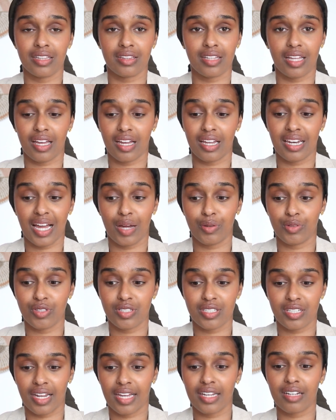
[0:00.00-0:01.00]
they allow you
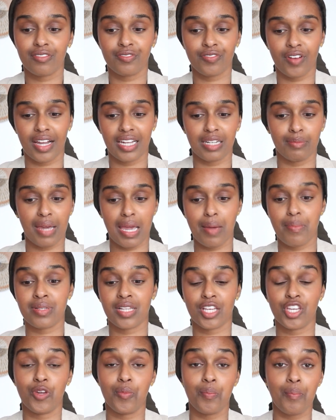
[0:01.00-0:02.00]
to like find papers
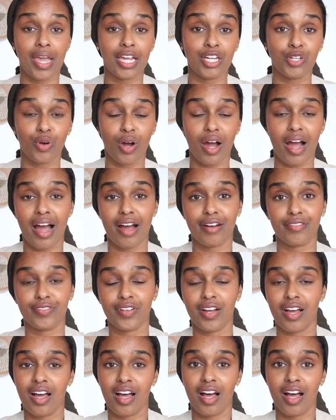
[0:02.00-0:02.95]
that you may not have